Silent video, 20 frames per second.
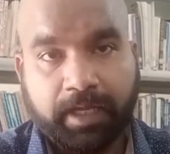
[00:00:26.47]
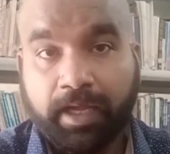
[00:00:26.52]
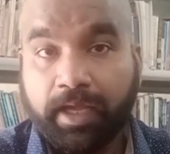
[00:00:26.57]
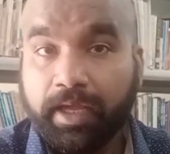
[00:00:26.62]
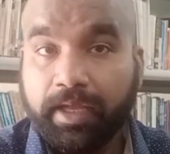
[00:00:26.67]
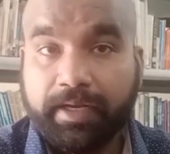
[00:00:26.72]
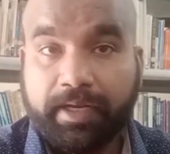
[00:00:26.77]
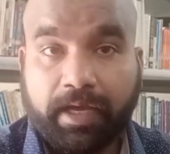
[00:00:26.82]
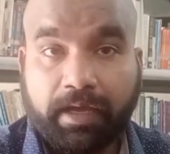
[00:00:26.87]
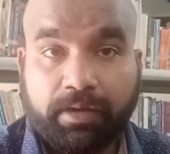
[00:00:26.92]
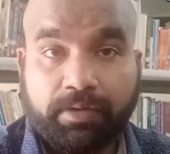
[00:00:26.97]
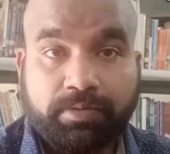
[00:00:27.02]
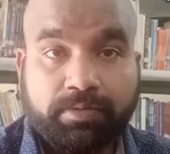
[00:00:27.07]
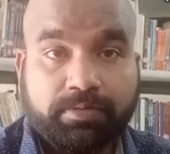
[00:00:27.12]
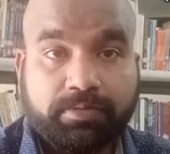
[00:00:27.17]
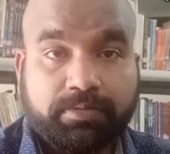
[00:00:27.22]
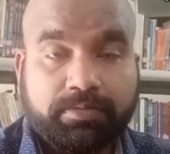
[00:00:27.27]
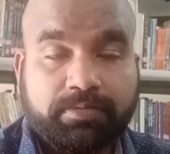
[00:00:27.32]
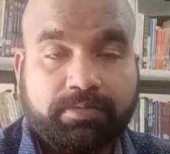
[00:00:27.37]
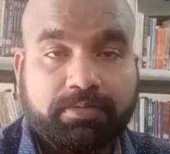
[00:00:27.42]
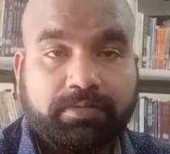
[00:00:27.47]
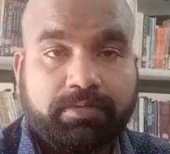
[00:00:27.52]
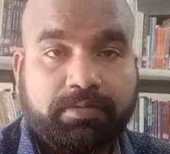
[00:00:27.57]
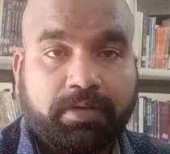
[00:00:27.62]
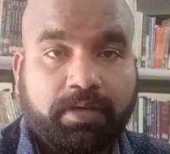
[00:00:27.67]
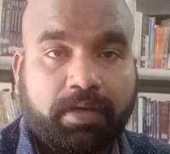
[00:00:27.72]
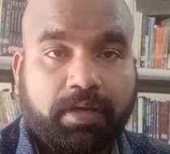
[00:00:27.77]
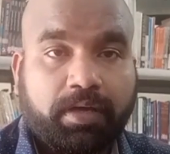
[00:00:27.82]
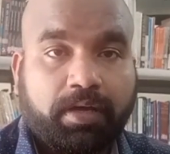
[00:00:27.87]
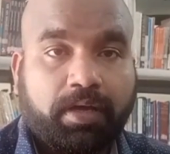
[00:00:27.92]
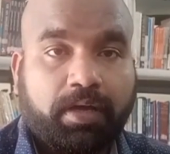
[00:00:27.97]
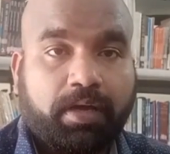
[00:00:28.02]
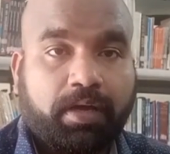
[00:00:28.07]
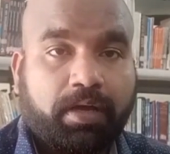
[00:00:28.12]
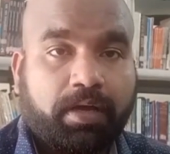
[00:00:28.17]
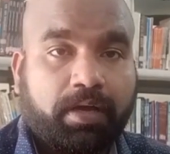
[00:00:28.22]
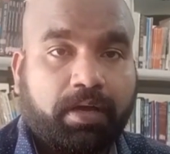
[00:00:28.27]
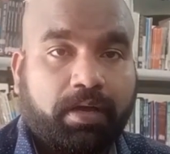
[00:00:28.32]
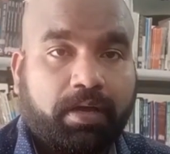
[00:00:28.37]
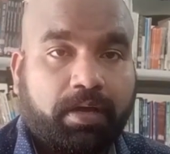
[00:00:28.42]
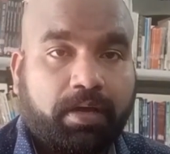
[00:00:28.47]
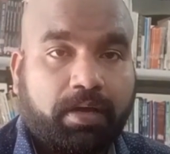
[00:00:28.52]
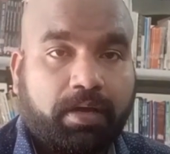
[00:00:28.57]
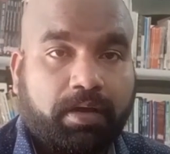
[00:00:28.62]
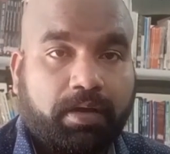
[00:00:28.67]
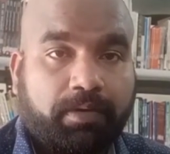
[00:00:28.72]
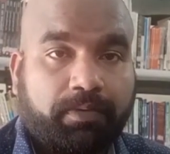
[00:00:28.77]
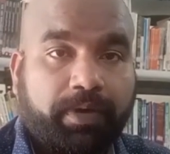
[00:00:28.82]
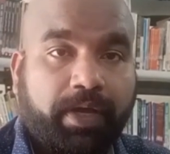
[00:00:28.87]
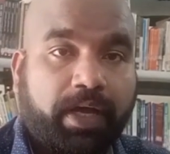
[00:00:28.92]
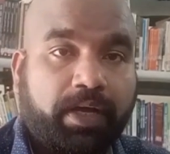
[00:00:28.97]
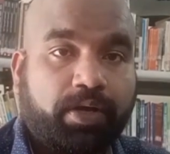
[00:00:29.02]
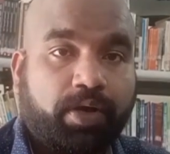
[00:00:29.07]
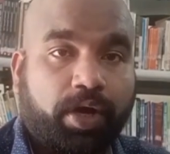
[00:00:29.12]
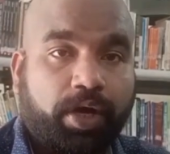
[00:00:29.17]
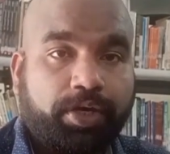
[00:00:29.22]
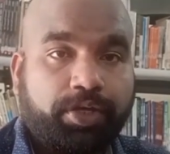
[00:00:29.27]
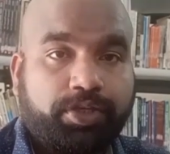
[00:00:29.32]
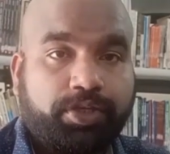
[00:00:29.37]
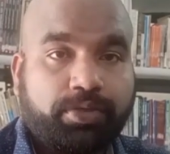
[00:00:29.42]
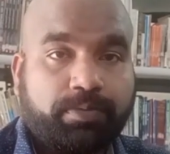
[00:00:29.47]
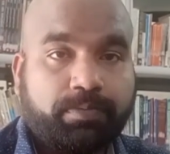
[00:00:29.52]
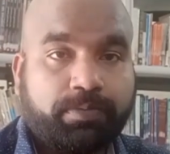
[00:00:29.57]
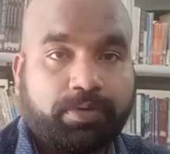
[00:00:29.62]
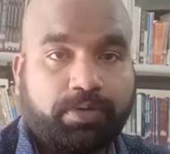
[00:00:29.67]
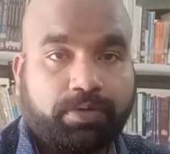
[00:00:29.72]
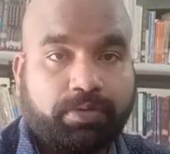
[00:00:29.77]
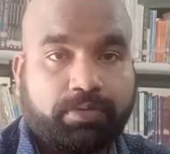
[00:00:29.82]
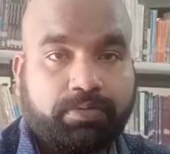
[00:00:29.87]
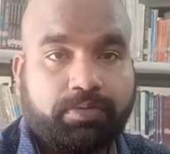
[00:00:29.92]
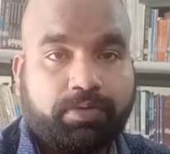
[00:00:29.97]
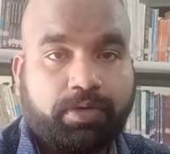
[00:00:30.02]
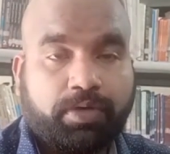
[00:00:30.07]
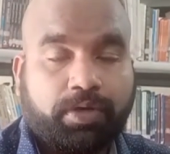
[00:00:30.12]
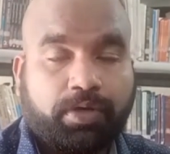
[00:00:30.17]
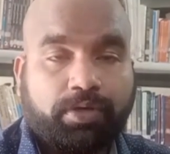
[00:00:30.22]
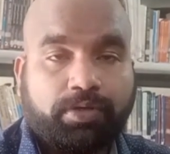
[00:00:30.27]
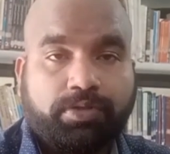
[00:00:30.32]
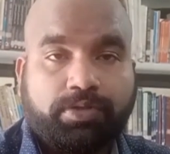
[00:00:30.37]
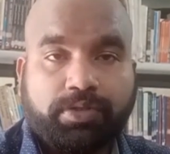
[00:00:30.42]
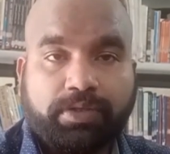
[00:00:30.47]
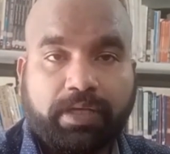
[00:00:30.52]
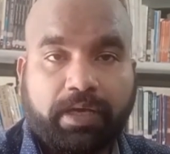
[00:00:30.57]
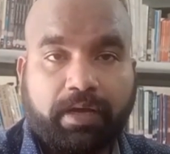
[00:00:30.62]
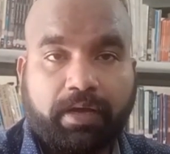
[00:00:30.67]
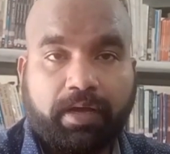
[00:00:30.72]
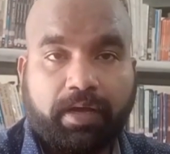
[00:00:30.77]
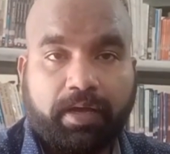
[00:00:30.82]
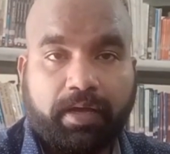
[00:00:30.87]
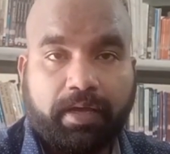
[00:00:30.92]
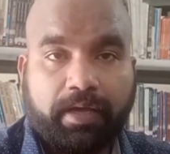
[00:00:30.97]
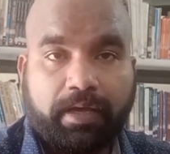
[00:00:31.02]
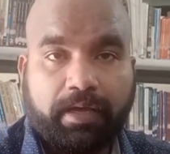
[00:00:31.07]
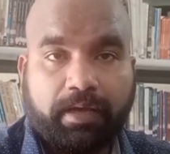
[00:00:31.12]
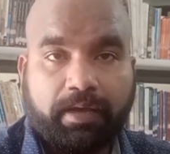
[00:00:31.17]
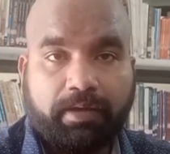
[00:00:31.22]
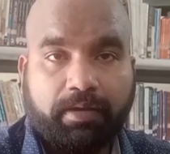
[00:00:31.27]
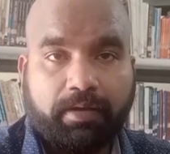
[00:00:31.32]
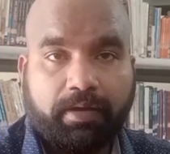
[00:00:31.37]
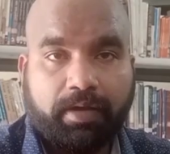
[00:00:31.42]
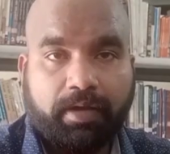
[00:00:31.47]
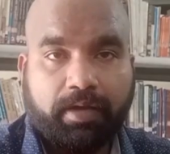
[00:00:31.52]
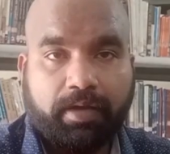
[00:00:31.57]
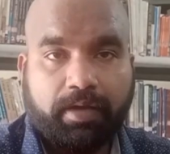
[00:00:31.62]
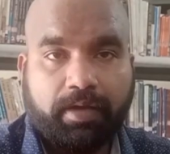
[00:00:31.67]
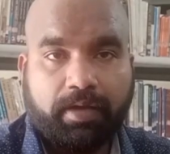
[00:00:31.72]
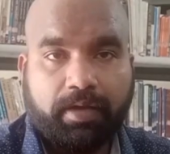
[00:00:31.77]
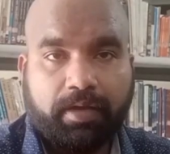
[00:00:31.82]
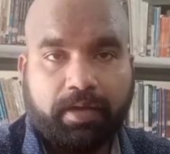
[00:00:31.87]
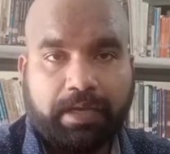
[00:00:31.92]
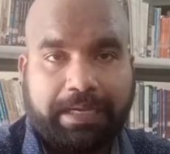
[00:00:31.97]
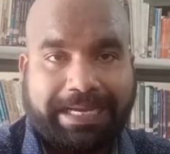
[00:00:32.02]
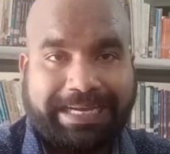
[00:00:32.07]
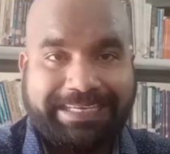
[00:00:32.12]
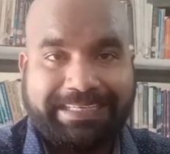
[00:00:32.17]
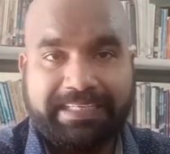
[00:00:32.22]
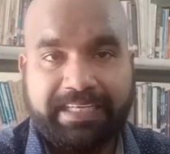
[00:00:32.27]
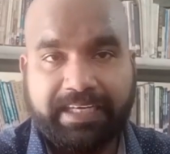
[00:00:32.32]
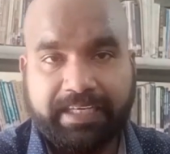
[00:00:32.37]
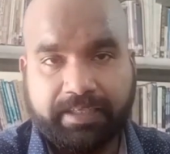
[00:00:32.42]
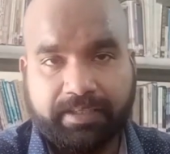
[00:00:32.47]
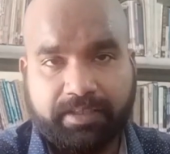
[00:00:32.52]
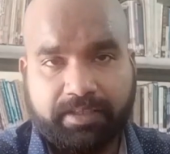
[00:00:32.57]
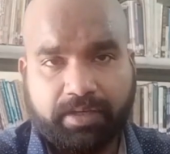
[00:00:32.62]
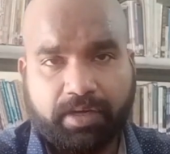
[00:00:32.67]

Now we are going to move to the content